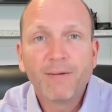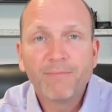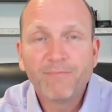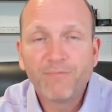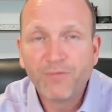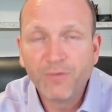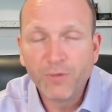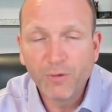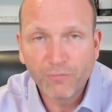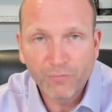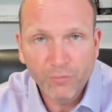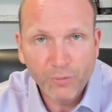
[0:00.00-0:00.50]

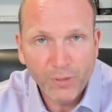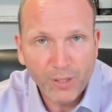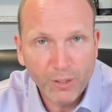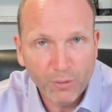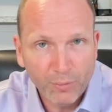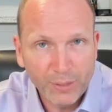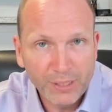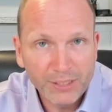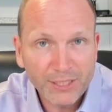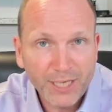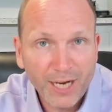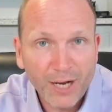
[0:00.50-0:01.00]
feel free to
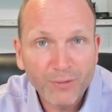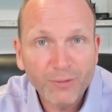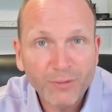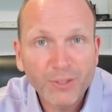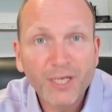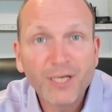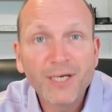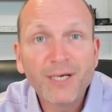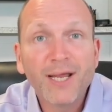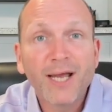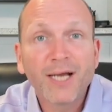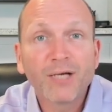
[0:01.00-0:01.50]
reach out,
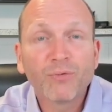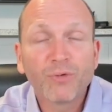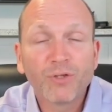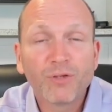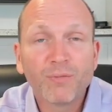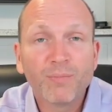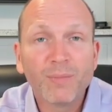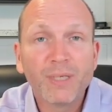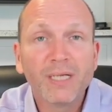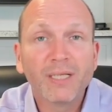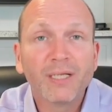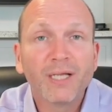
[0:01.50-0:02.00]
connect
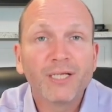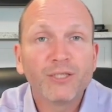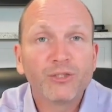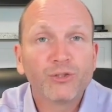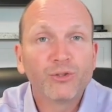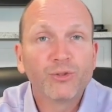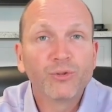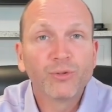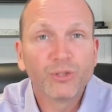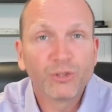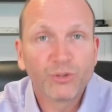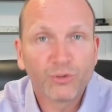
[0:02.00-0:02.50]
with me. Let's
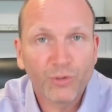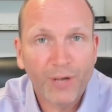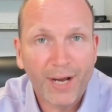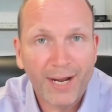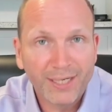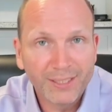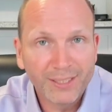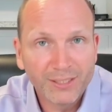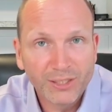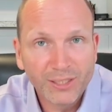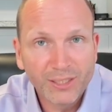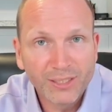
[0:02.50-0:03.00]
do a
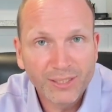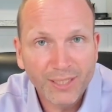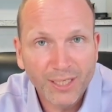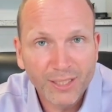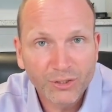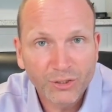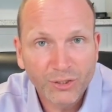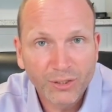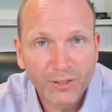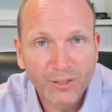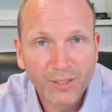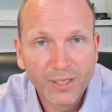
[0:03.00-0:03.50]
strategy
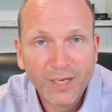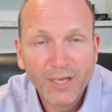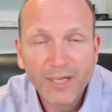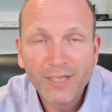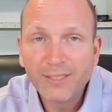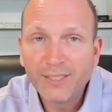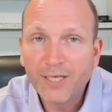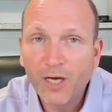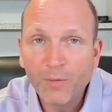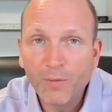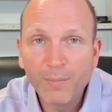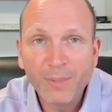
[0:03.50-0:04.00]
session.
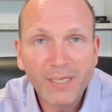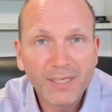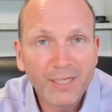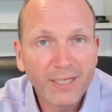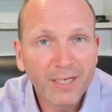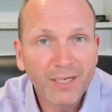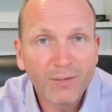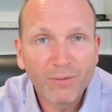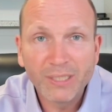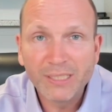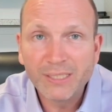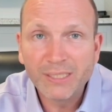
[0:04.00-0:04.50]
Tell me
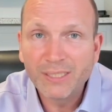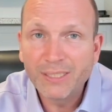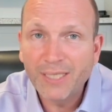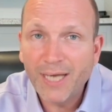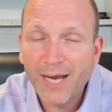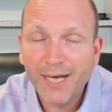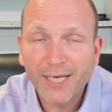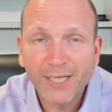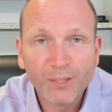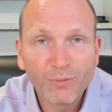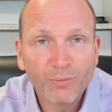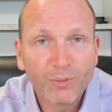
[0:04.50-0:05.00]
again
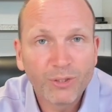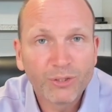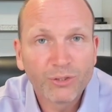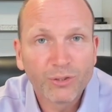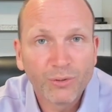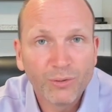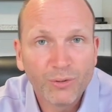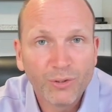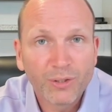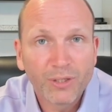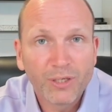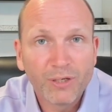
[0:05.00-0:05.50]
exactly what
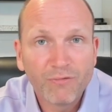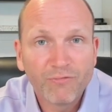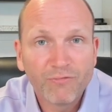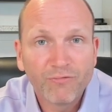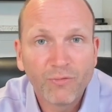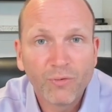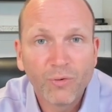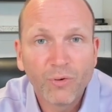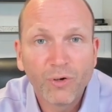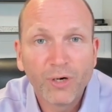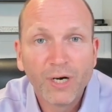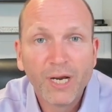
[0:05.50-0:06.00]
you're looking
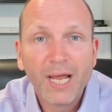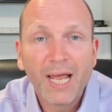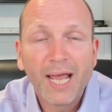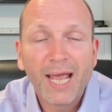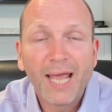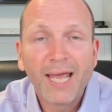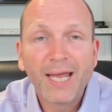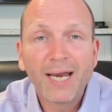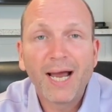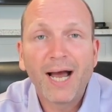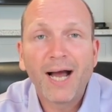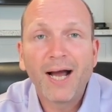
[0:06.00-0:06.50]
for,
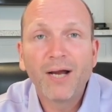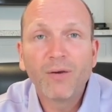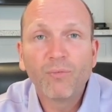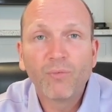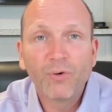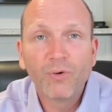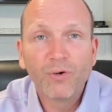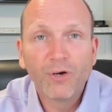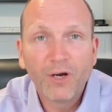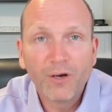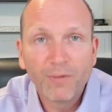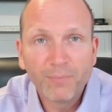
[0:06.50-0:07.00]
and I
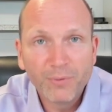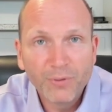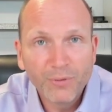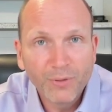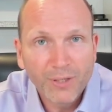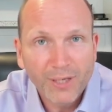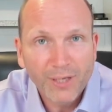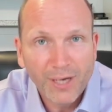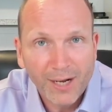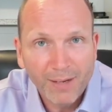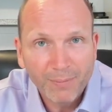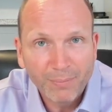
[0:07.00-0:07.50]
will help you
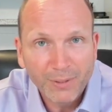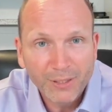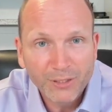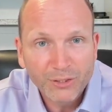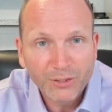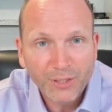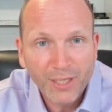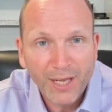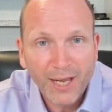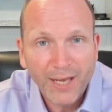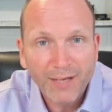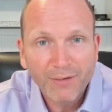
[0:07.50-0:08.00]

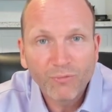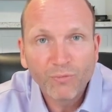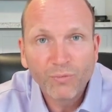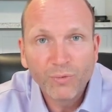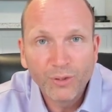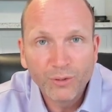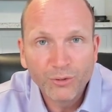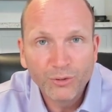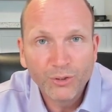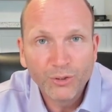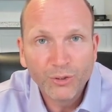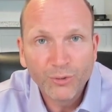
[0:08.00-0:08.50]
accomplish that.
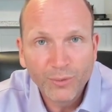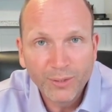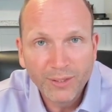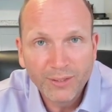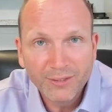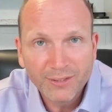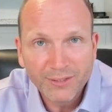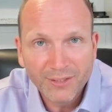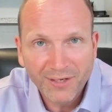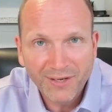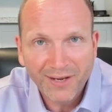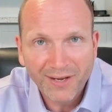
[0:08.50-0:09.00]
We'll do
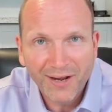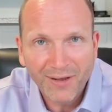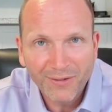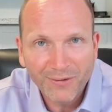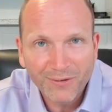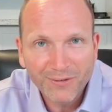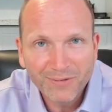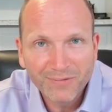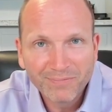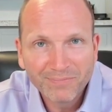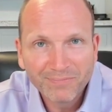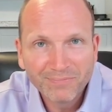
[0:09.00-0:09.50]
it
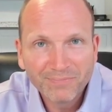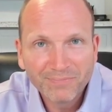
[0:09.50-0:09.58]
together.